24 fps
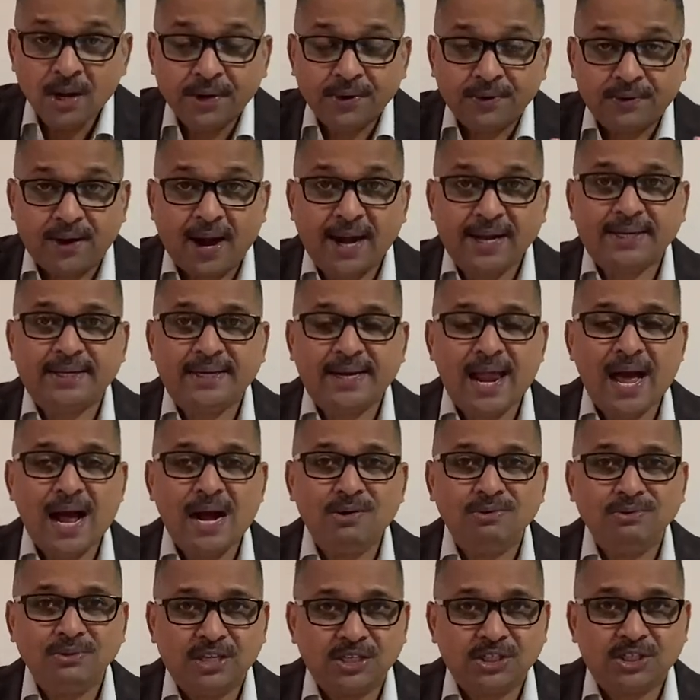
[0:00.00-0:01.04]
Right
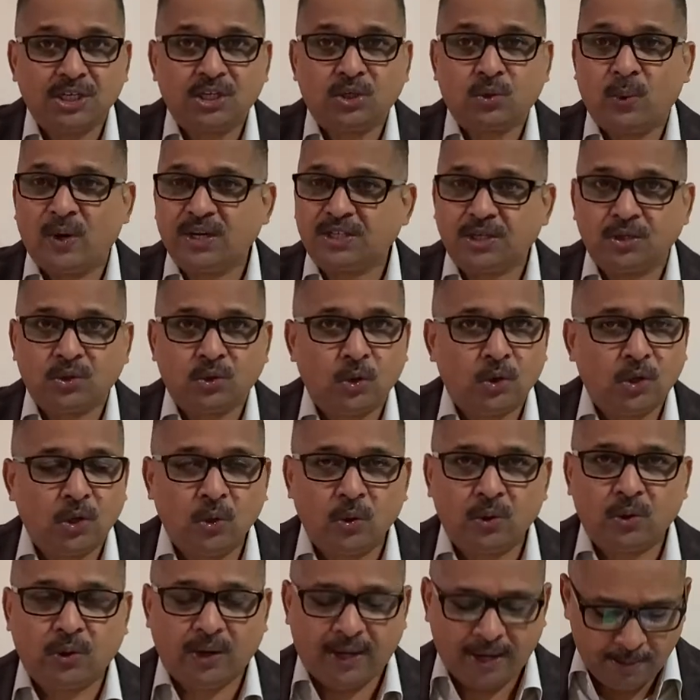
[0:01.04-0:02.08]
now, the situation could
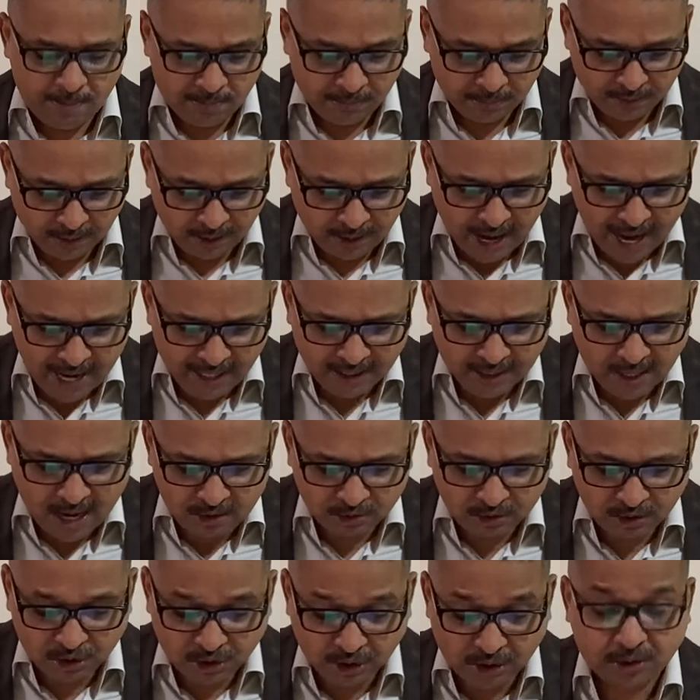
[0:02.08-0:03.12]
look grim. Right now,
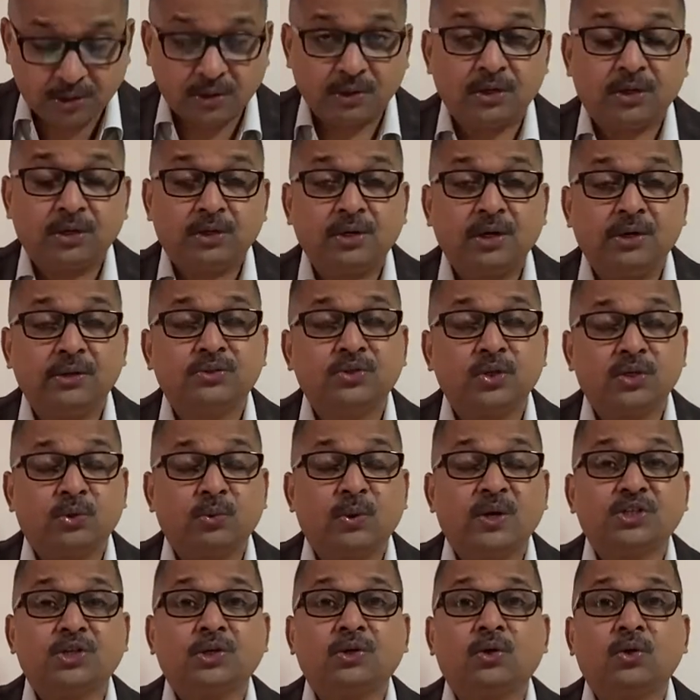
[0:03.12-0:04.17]
the
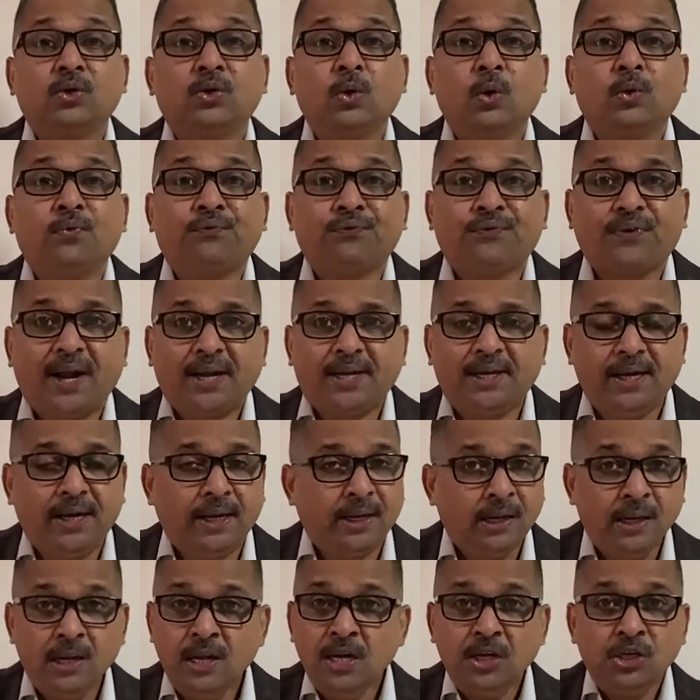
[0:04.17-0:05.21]
situation could look
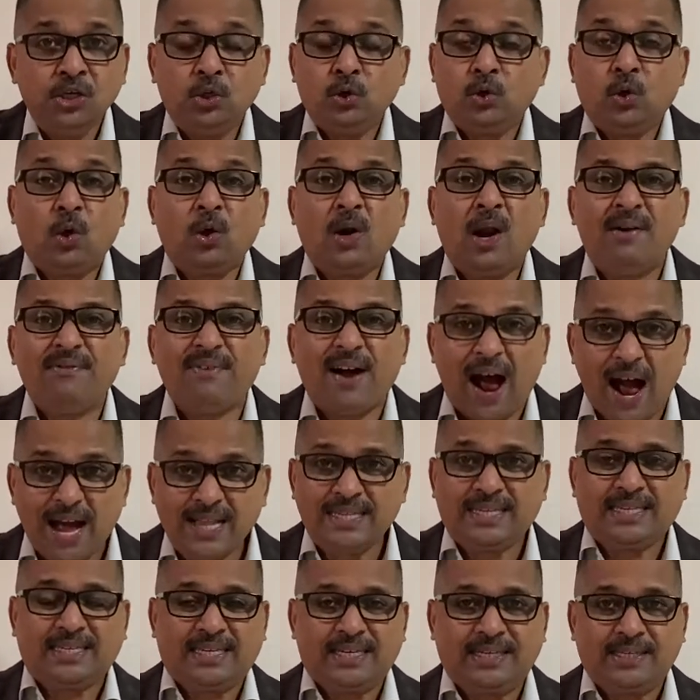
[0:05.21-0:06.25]
frightening. You don't have
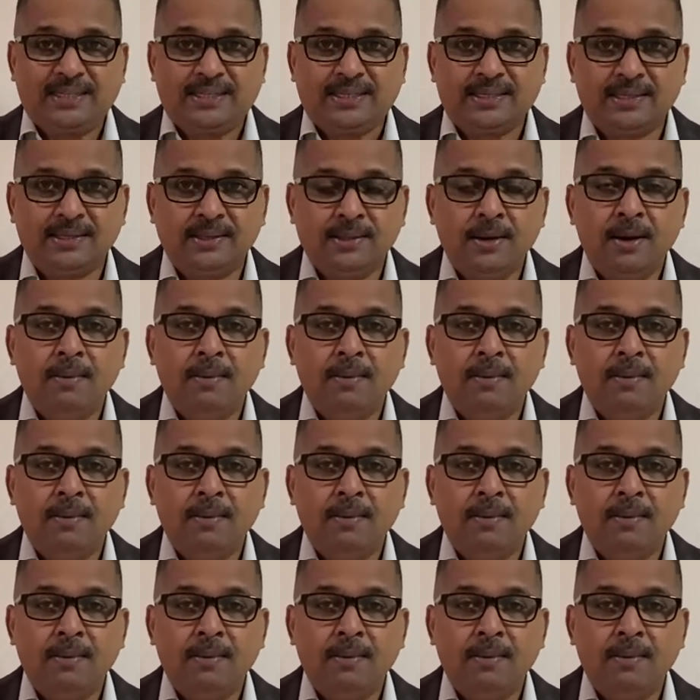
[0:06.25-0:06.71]
answers.